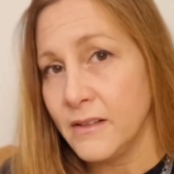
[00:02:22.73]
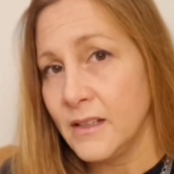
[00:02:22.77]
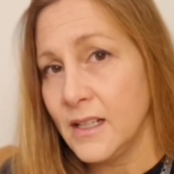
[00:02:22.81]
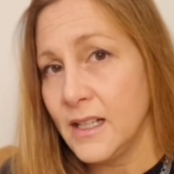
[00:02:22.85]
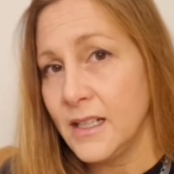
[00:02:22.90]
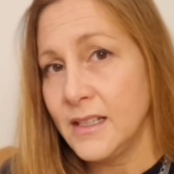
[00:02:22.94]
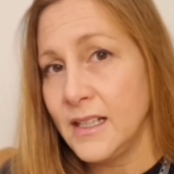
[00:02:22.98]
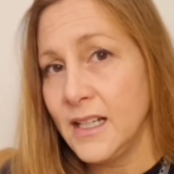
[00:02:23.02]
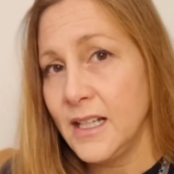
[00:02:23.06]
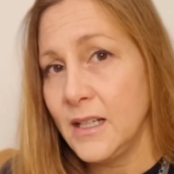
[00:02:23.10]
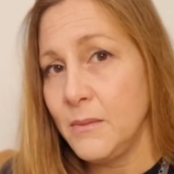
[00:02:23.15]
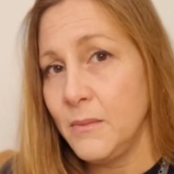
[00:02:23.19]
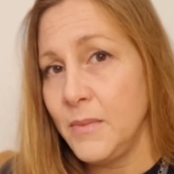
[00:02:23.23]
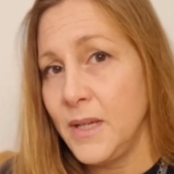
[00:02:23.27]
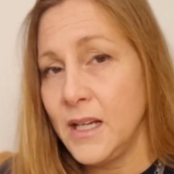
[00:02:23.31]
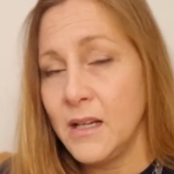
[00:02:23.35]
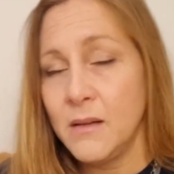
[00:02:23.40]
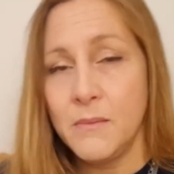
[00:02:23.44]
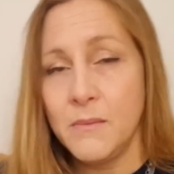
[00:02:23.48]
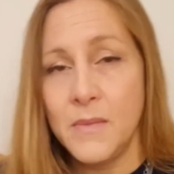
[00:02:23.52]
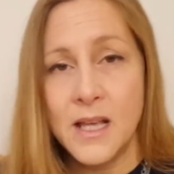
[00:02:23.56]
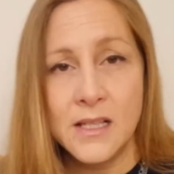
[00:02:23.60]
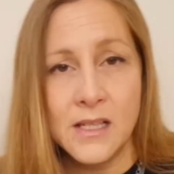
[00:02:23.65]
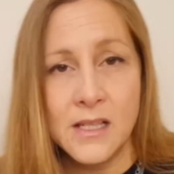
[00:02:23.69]
It can be
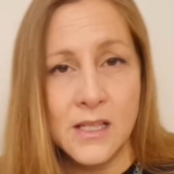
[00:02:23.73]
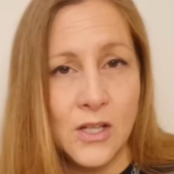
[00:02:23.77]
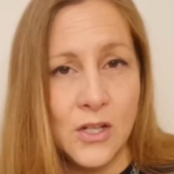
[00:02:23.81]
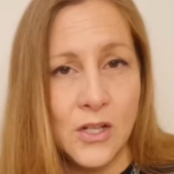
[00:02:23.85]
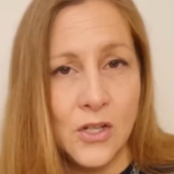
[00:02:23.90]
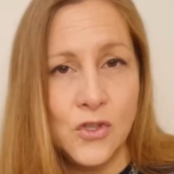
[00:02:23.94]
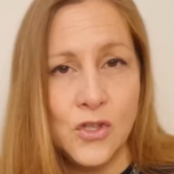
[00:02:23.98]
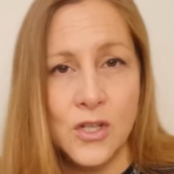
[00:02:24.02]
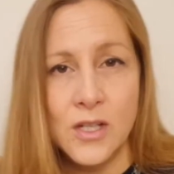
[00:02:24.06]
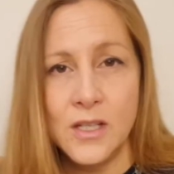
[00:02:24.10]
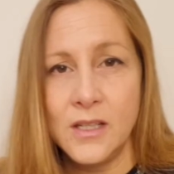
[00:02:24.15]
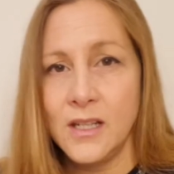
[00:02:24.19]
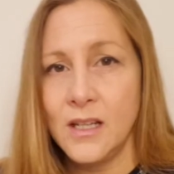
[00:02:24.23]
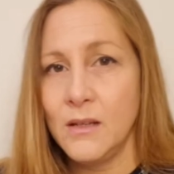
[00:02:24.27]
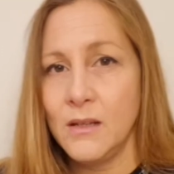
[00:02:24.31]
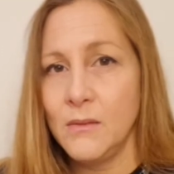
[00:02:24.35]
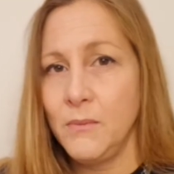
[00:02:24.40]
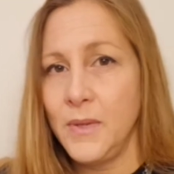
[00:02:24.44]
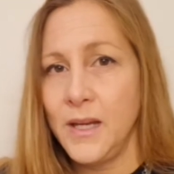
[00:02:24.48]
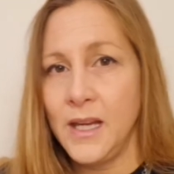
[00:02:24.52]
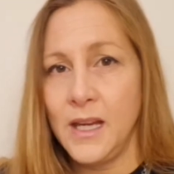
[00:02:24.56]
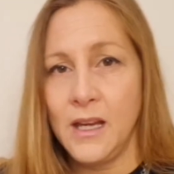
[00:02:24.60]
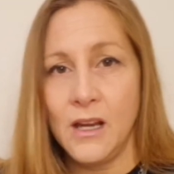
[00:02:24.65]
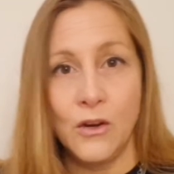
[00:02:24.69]
a message, it
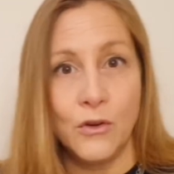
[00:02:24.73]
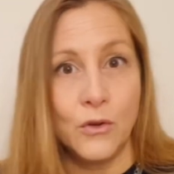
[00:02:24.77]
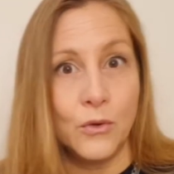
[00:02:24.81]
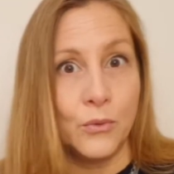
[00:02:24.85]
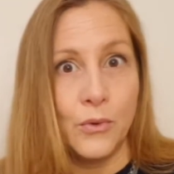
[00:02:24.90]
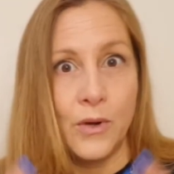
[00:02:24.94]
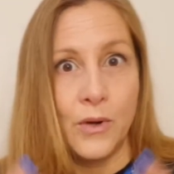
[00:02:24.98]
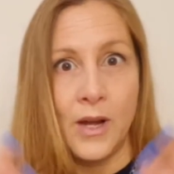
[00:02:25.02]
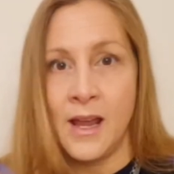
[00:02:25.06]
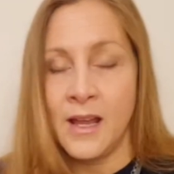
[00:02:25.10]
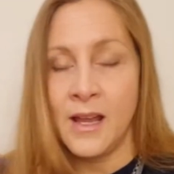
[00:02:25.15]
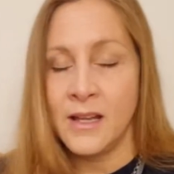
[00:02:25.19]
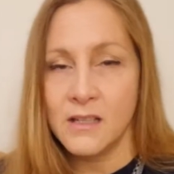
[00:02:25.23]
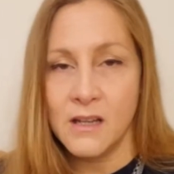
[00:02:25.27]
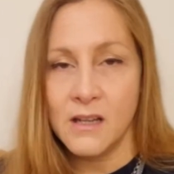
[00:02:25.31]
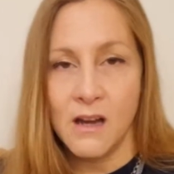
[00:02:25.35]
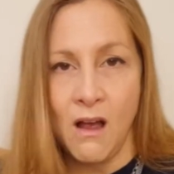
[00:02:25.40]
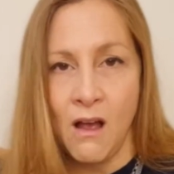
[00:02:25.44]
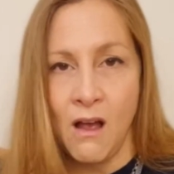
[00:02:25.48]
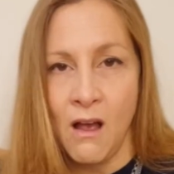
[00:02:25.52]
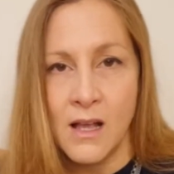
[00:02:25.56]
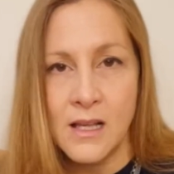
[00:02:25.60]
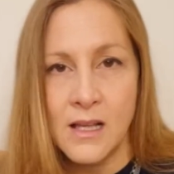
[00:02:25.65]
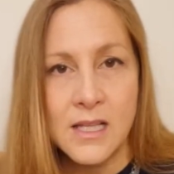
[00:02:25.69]
can be a grand
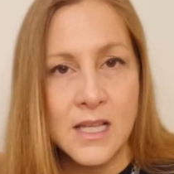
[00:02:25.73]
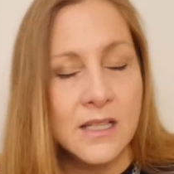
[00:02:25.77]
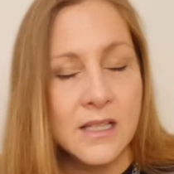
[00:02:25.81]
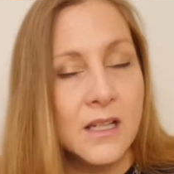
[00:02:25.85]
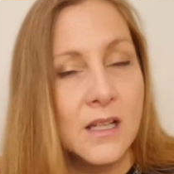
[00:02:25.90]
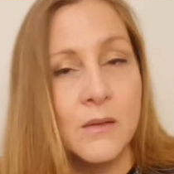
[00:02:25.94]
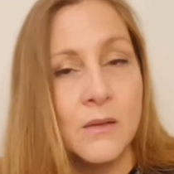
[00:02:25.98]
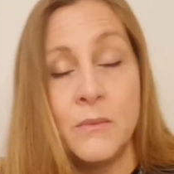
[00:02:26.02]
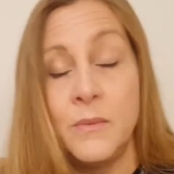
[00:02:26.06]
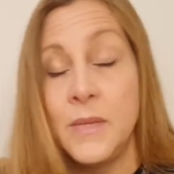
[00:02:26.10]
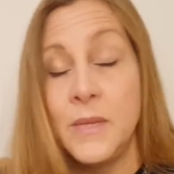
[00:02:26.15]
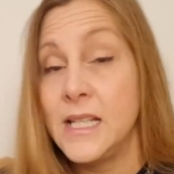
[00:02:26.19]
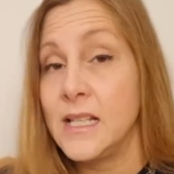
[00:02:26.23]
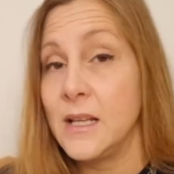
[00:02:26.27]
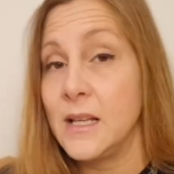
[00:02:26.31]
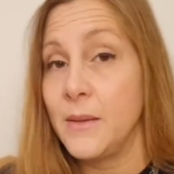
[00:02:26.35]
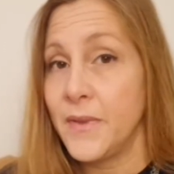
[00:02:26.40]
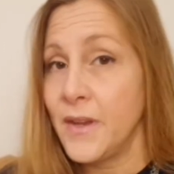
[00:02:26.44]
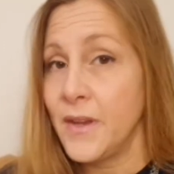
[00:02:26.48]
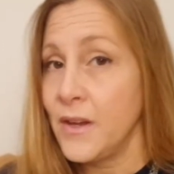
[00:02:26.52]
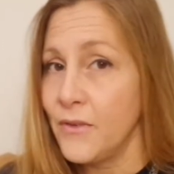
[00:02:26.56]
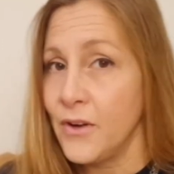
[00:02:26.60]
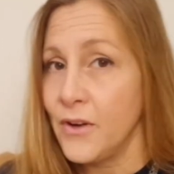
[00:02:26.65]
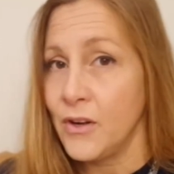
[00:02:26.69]
cause, it can be
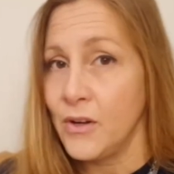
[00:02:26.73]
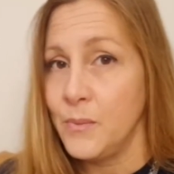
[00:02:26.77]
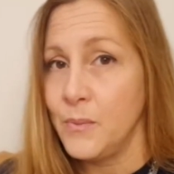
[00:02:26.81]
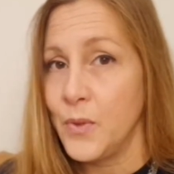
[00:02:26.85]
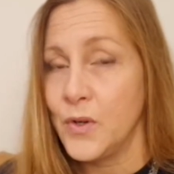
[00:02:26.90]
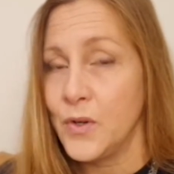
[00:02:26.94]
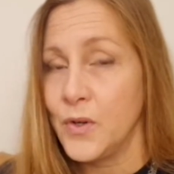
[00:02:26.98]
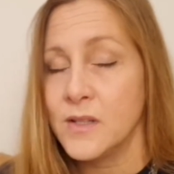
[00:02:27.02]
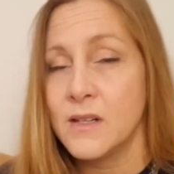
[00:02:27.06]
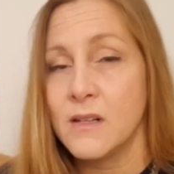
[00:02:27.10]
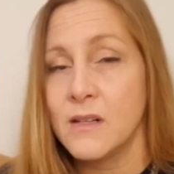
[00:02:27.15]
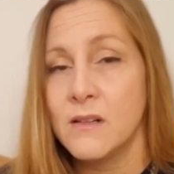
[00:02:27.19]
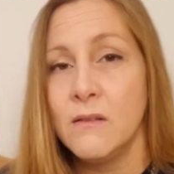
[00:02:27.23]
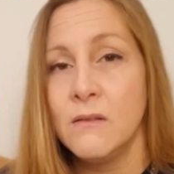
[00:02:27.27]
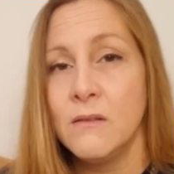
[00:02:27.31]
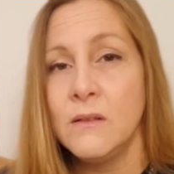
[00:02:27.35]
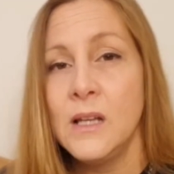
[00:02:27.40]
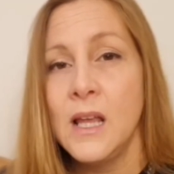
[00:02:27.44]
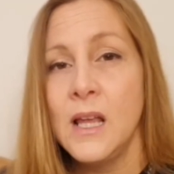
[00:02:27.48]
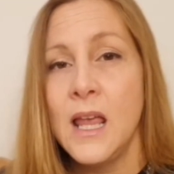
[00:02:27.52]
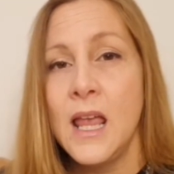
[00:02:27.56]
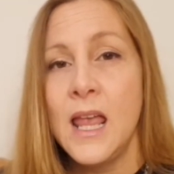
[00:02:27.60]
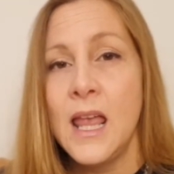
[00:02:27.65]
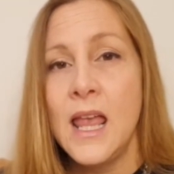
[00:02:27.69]
something very
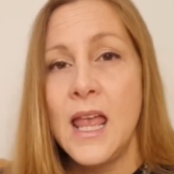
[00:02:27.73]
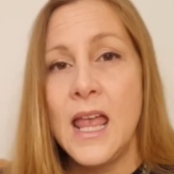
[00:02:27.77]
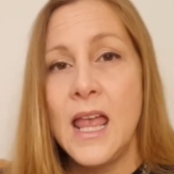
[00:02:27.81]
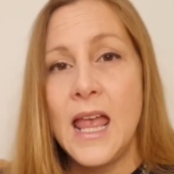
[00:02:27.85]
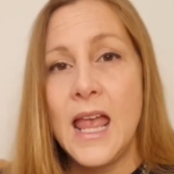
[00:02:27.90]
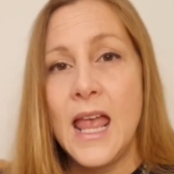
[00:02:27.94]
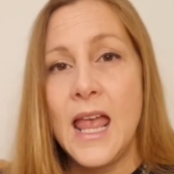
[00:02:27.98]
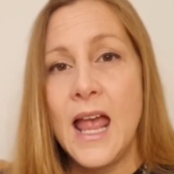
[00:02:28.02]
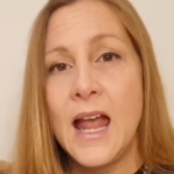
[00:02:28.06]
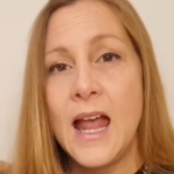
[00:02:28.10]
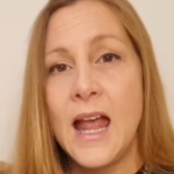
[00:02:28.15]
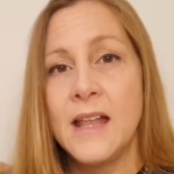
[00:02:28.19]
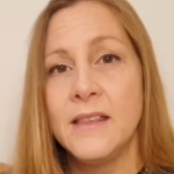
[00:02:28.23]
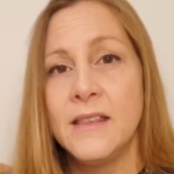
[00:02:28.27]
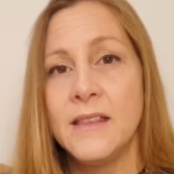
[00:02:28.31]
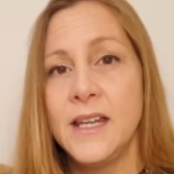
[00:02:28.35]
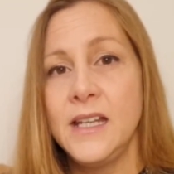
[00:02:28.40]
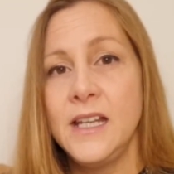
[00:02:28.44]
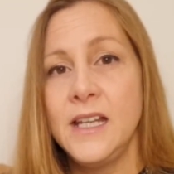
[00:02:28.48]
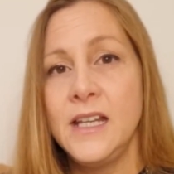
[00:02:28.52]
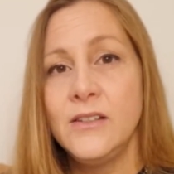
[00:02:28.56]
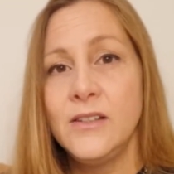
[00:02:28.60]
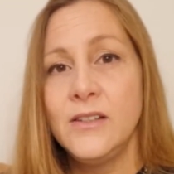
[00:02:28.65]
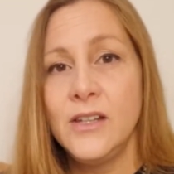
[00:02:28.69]
personal, and
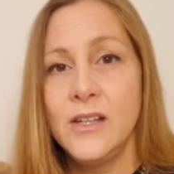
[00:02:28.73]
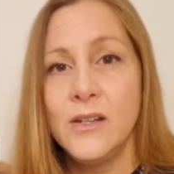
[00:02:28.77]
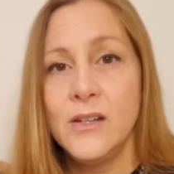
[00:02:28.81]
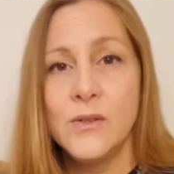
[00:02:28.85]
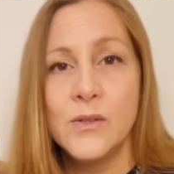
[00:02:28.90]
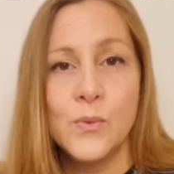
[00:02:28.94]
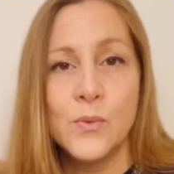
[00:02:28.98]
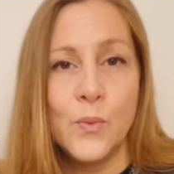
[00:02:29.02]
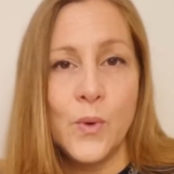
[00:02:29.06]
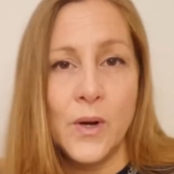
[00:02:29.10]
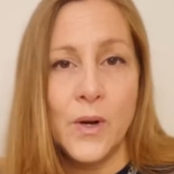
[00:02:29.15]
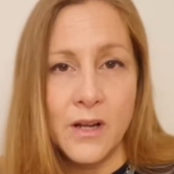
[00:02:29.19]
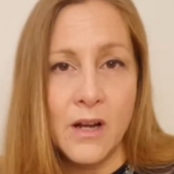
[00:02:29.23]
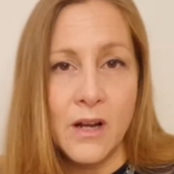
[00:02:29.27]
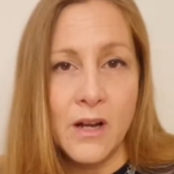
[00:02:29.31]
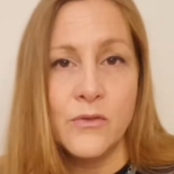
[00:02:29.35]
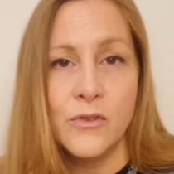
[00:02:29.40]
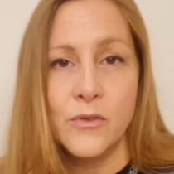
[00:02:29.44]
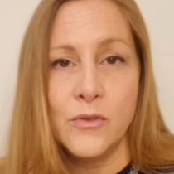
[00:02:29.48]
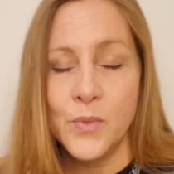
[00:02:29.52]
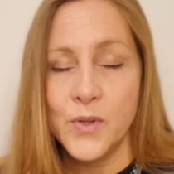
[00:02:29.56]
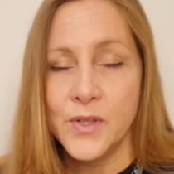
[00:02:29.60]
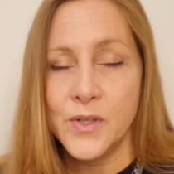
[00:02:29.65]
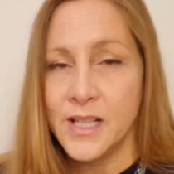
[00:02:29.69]
they need to use
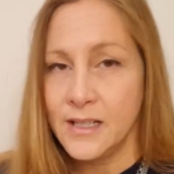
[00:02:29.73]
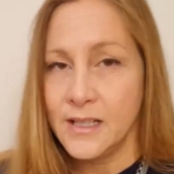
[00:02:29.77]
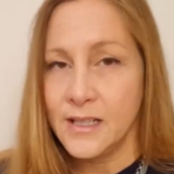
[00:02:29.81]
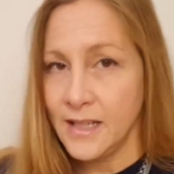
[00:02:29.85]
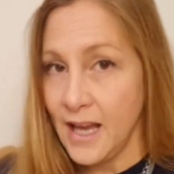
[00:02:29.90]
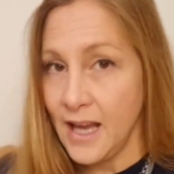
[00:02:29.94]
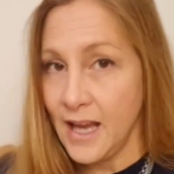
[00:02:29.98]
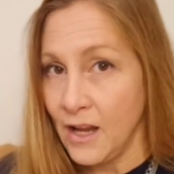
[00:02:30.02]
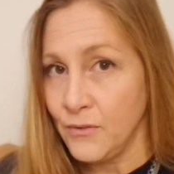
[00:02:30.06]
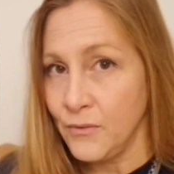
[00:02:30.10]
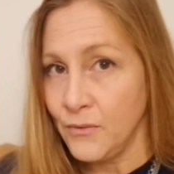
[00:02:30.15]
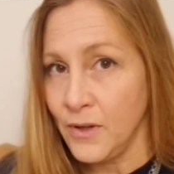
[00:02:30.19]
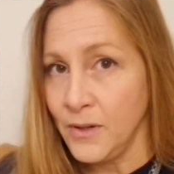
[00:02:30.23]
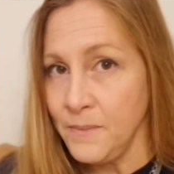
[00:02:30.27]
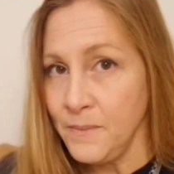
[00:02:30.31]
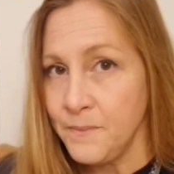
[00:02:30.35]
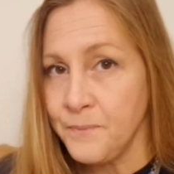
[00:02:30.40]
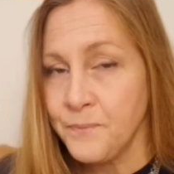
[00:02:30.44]
100% Canva.